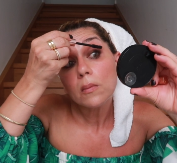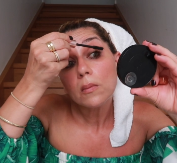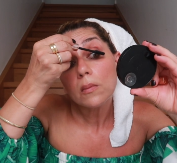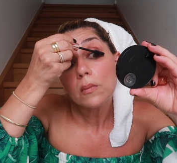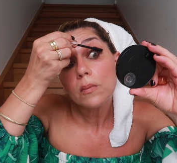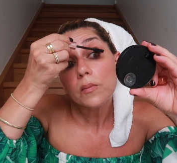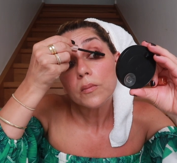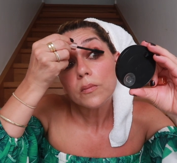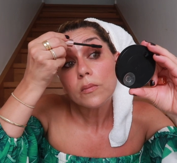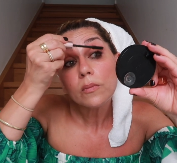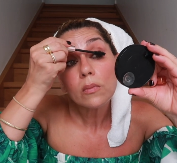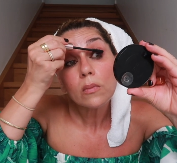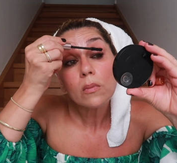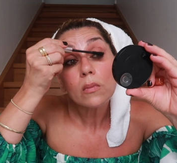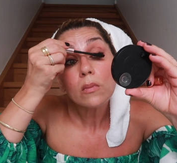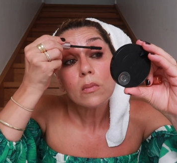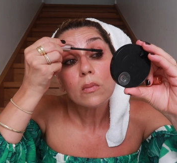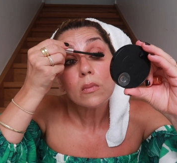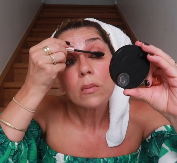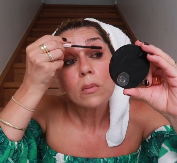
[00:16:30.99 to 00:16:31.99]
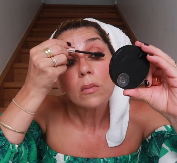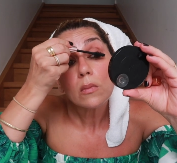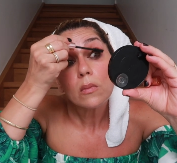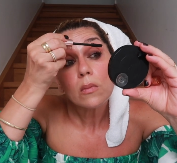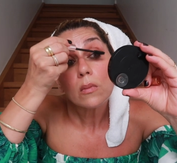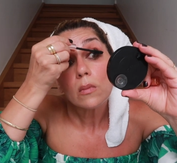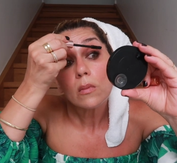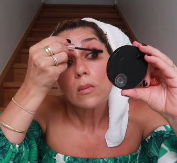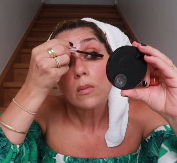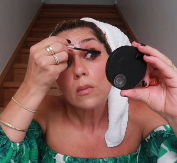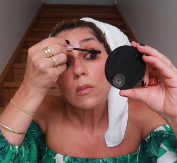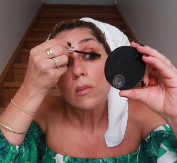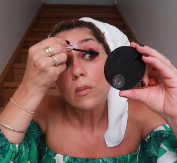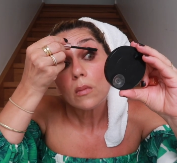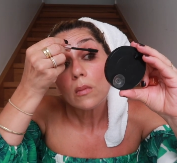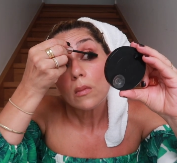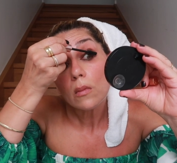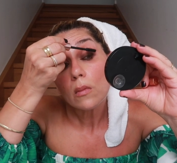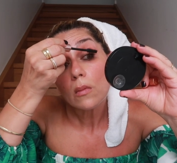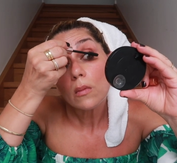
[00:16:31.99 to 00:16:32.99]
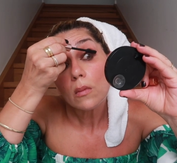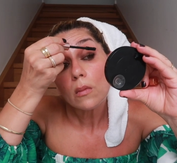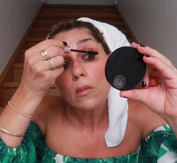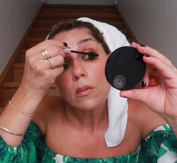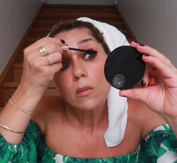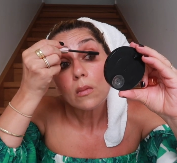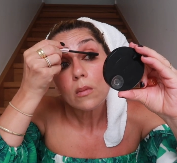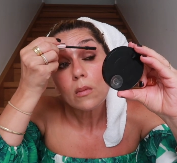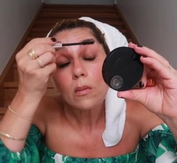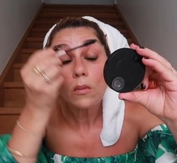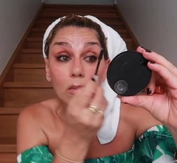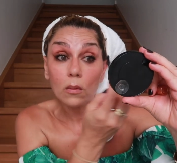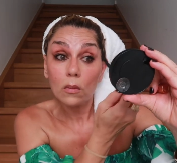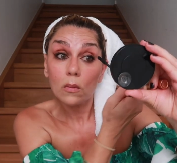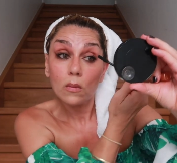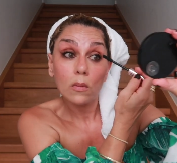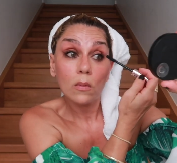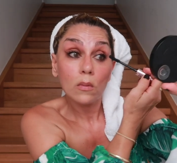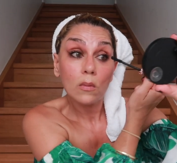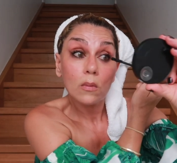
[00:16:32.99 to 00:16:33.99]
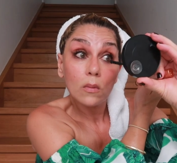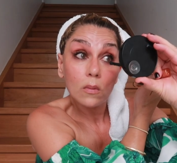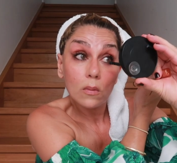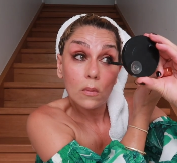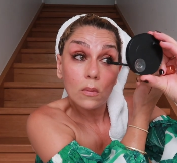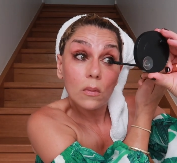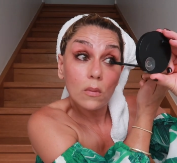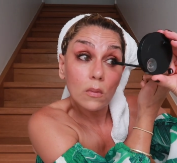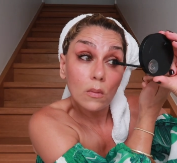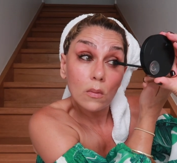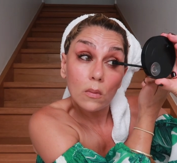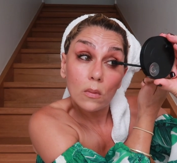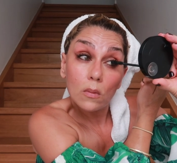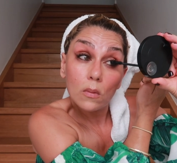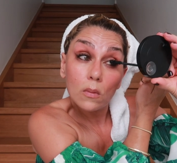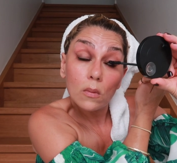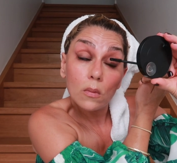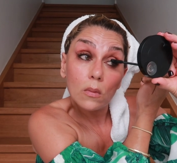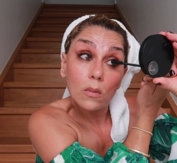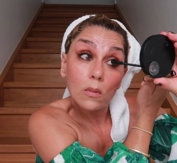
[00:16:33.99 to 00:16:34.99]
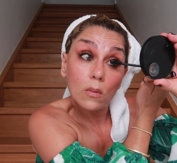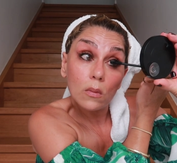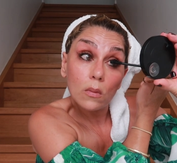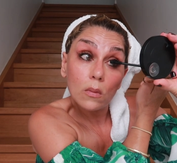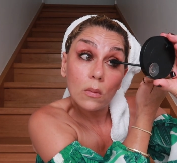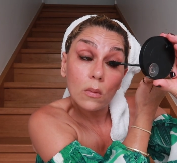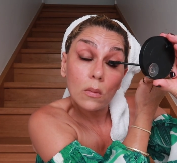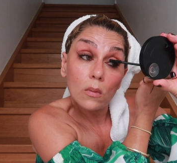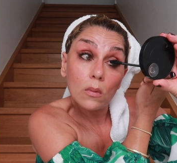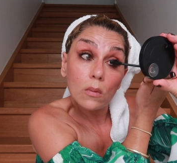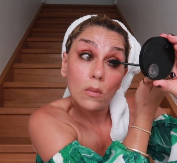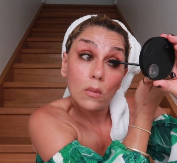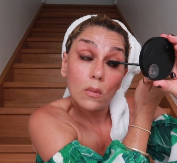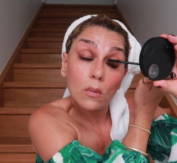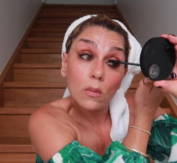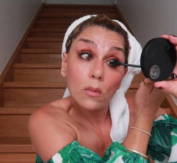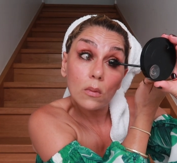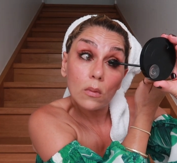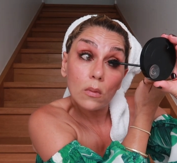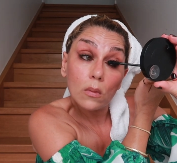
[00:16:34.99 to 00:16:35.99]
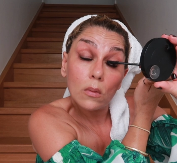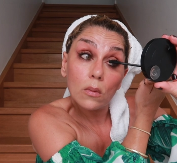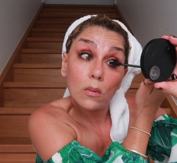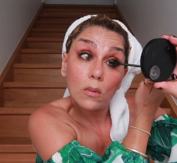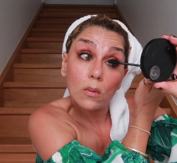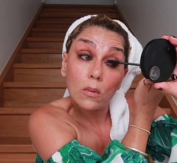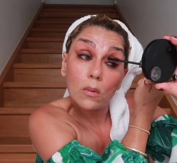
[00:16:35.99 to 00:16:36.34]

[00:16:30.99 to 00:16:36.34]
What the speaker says: Nothing is said.